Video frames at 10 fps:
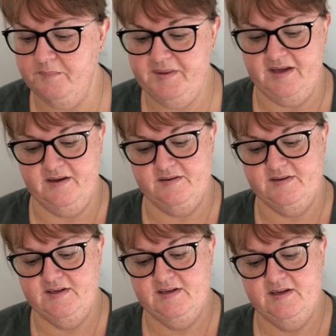yeah,
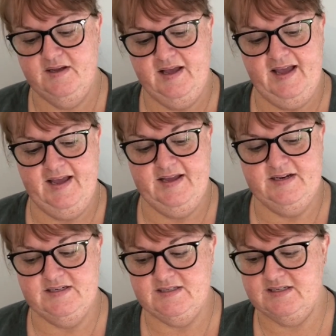
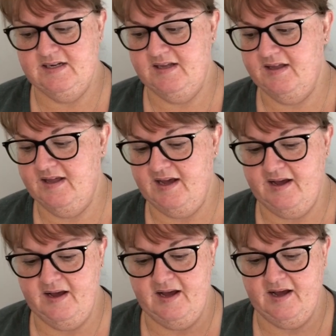and
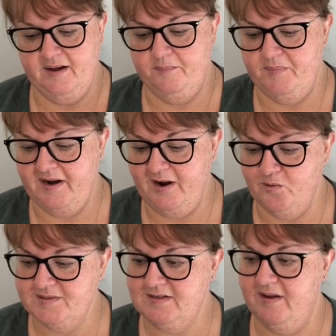but I
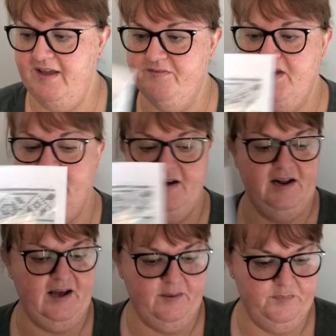also have kitted
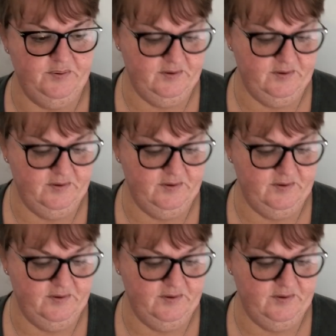up